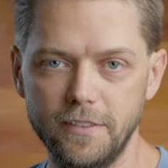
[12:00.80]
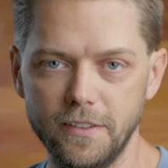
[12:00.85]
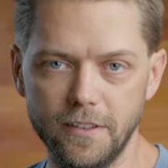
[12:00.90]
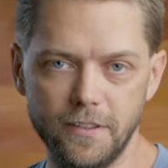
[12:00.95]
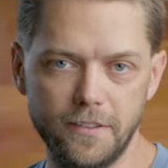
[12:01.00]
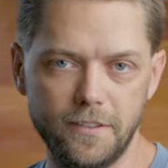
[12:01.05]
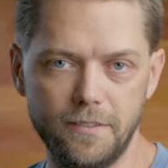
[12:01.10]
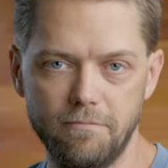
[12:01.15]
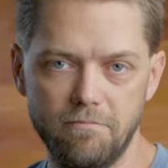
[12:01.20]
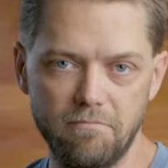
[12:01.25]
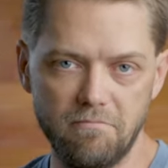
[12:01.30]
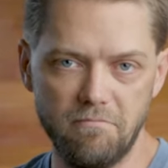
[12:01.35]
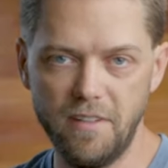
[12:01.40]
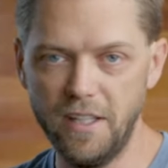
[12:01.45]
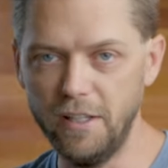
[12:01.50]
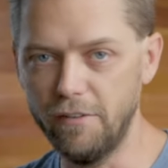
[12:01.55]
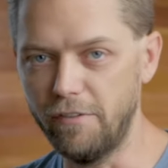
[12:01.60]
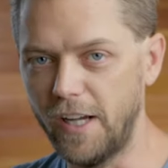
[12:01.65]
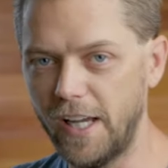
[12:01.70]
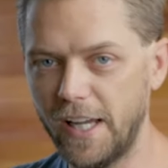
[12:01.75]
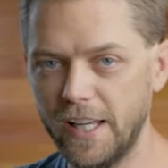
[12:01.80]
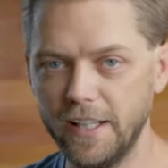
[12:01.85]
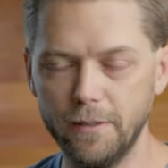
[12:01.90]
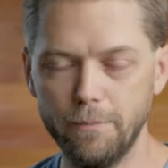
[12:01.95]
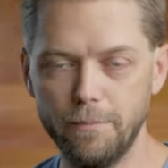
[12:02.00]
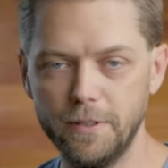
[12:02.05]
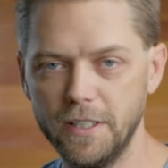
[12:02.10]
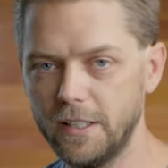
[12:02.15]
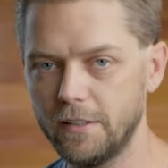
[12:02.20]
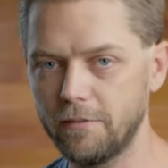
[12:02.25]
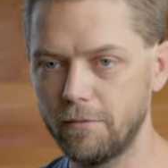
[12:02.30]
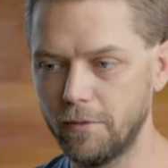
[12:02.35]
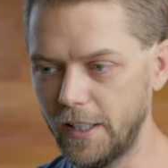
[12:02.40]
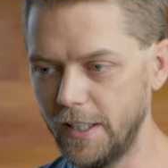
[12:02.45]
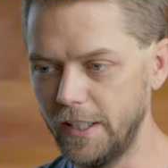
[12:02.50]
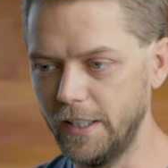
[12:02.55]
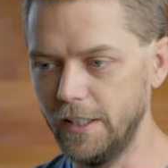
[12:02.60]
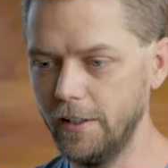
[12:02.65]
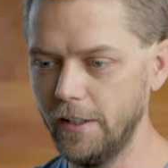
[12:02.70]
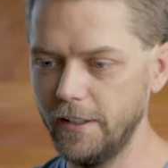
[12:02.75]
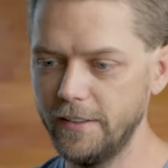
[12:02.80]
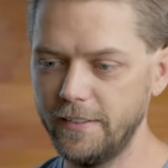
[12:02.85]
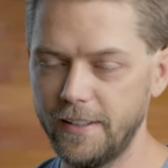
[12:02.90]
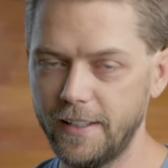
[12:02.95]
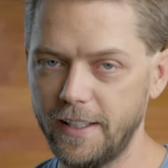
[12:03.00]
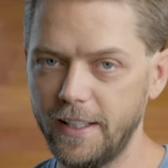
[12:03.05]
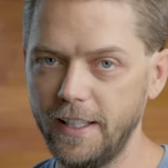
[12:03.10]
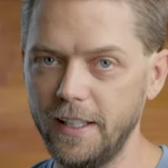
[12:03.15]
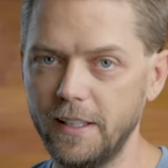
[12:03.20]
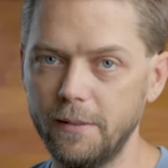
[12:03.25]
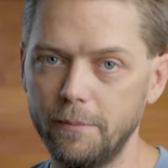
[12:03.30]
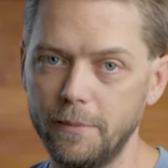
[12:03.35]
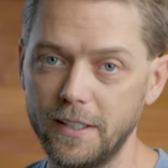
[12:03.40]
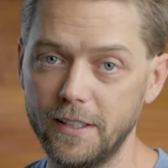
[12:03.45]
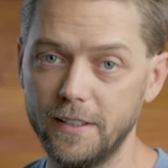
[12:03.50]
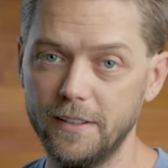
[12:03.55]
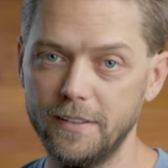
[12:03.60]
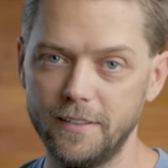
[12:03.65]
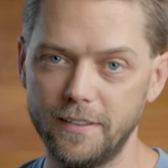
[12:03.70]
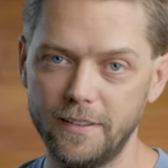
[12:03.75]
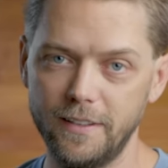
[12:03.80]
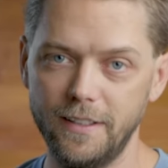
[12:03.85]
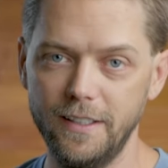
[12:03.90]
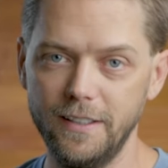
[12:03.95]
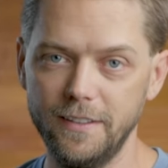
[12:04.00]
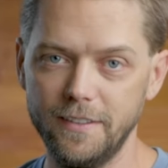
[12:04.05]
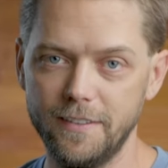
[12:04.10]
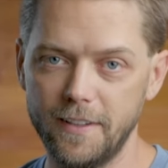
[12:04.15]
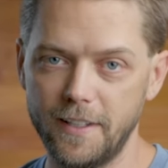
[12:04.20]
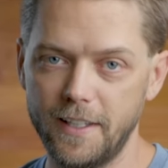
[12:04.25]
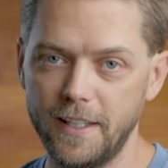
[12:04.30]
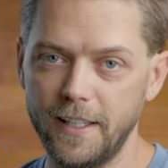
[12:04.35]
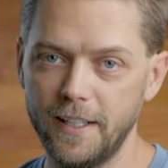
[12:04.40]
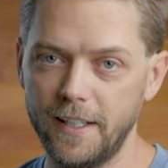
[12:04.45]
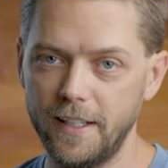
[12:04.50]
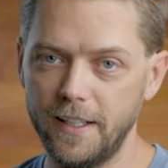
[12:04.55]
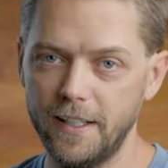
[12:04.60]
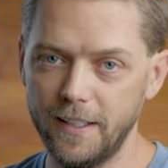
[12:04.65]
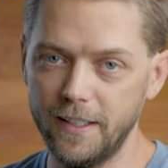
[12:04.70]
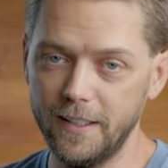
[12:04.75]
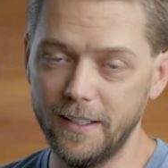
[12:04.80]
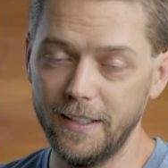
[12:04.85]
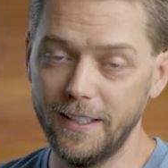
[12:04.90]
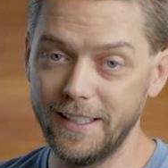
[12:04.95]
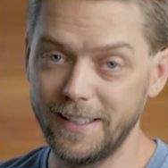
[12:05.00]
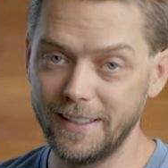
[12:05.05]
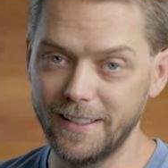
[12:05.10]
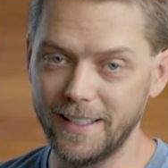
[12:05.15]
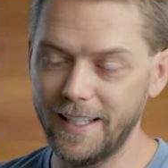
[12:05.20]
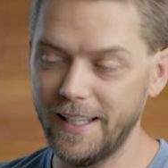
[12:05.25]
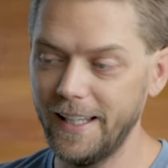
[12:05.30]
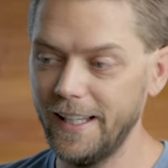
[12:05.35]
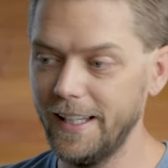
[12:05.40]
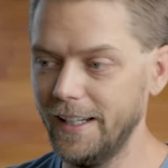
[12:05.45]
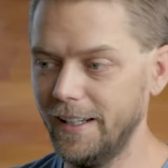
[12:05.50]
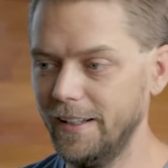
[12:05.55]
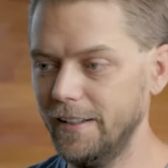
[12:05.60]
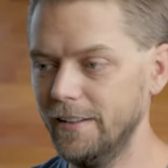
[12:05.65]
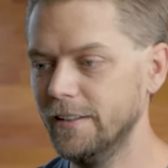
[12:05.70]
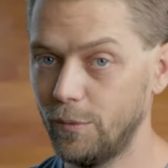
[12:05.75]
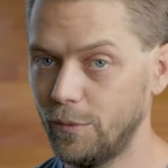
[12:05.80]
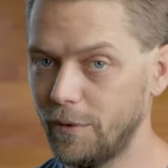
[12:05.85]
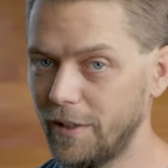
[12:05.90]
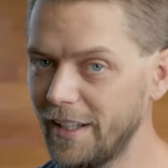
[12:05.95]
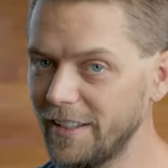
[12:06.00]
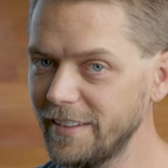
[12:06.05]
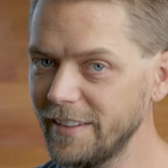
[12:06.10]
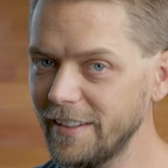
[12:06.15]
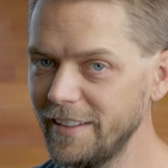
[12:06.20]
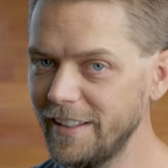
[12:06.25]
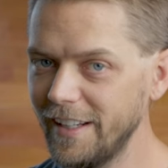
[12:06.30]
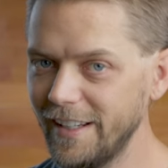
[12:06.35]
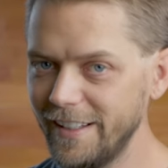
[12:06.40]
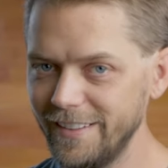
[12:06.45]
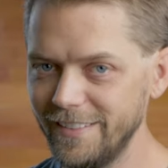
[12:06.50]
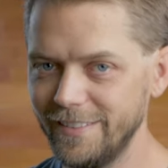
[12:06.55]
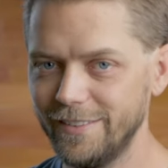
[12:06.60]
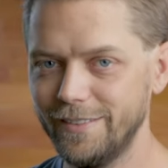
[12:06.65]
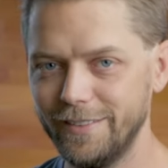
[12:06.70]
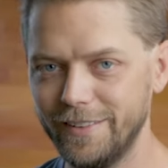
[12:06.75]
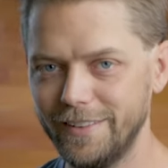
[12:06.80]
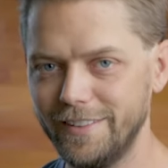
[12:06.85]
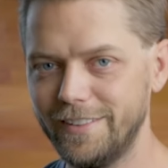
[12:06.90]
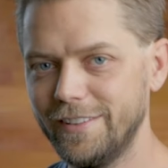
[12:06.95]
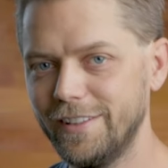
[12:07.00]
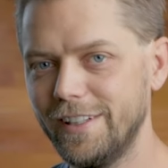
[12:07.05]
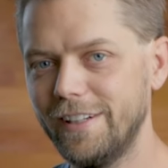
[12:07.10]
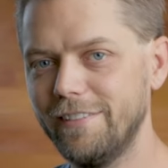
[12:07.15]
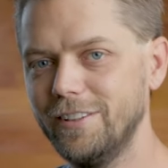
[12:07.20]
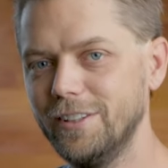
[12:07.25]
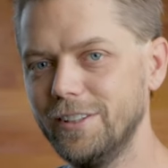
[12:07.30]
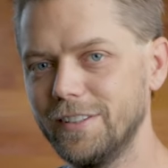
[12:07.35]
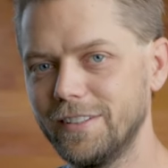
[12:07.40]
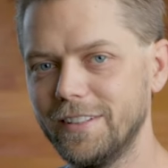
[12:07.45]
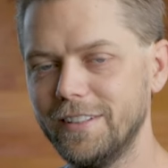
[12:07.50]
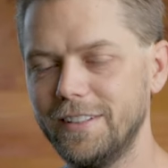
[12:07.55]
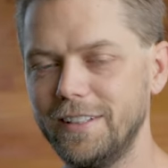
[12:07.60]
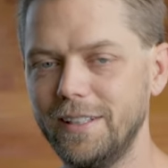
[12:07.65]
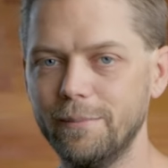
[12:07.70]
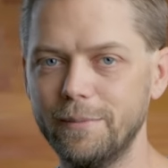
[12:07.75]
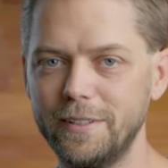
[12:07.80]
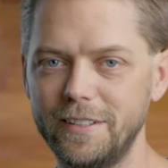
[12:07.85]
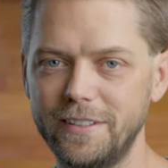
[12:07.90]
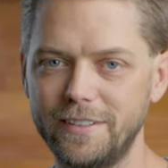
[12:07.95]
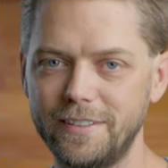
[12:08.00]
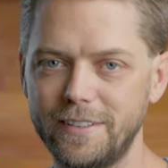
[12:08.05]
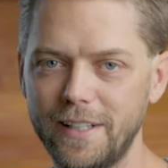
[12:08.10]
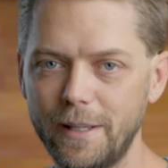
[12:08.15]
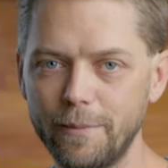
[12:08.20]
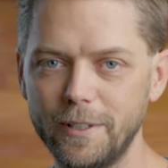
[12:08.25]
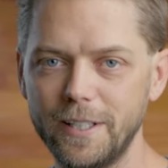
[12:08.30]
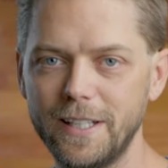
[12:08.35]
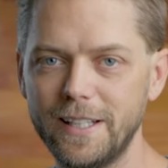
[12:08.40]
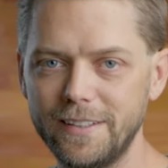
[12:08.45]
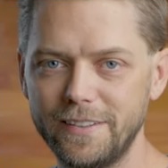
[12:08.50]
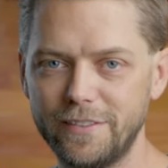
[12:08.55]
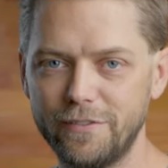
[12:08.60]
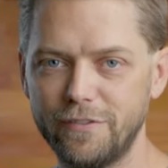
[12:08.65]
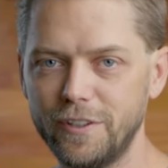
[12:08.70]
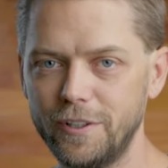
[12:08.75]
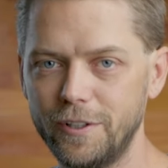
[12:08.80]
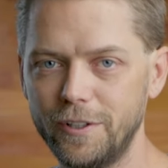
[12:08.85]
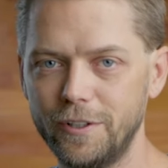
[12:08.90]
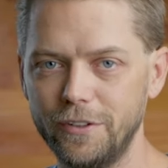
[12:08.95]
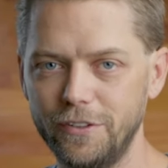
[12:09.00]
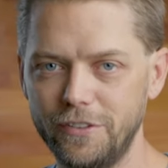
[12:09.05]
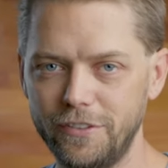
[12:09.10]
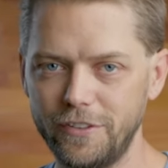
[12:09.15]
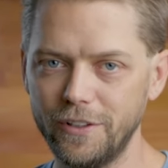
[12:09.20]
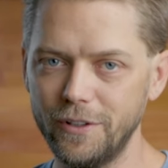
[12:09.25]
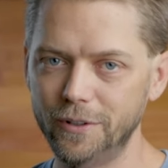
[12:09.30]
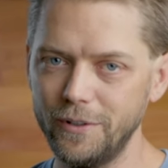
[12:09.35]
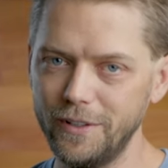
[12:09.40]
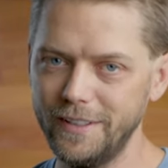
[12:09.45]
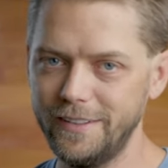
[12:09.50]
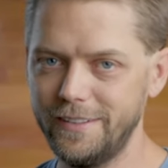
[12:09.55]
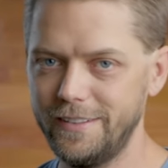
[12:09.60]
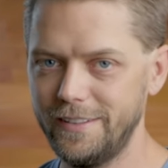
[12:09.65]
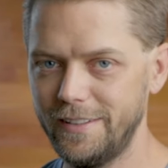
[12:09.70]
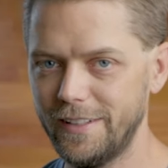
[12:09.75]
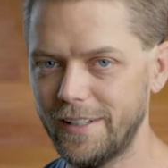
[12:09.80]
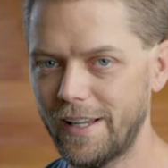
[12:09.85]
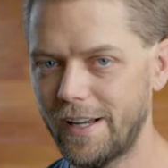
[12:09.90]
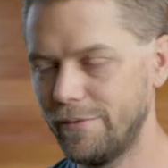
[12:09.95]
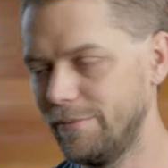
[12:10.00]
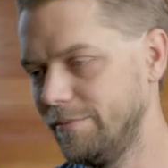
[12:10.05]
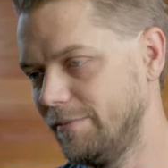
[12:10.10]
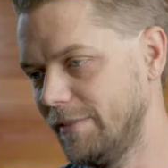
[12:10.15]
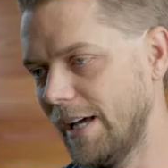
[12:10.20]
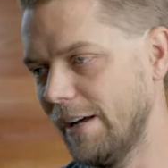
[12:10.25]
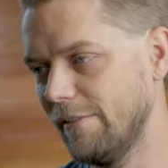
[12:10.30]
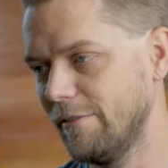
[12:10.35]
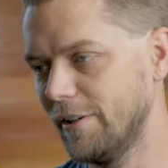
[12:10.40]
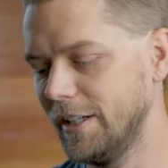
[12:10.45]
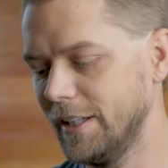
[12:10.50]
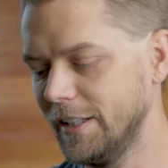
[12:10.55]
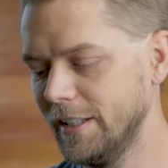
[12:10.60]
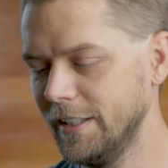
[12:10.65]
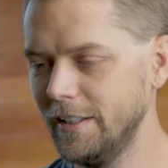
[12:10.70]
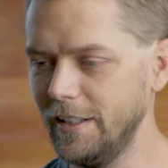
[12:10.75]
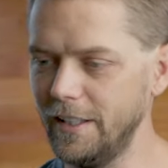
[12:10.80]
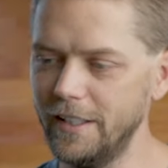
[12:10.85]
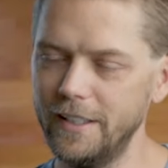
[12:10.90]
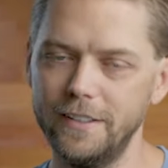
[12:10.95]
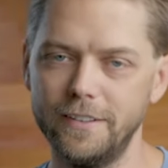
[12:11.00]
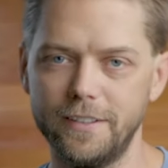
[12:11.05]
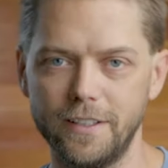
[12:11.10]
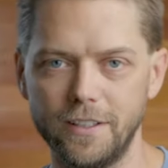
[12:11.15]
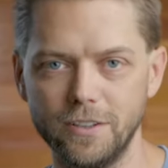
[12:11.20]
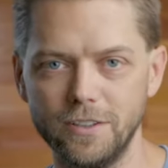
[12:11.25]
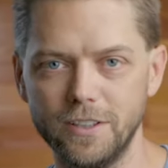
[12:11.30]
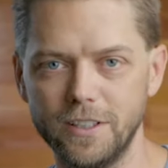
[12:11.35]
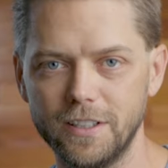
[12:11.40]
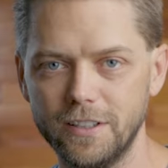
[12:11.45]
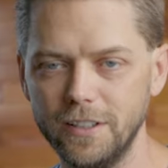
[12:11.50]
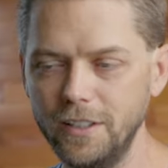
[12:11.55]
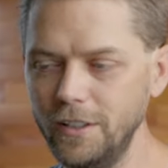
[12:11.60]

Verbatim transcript: just, if I had to pick right here, I'd say Canon because it's the Canon and I like the Canon. We're not done yet. We still haven't looked at the image stabilized photos, so let's dive right in and take a look at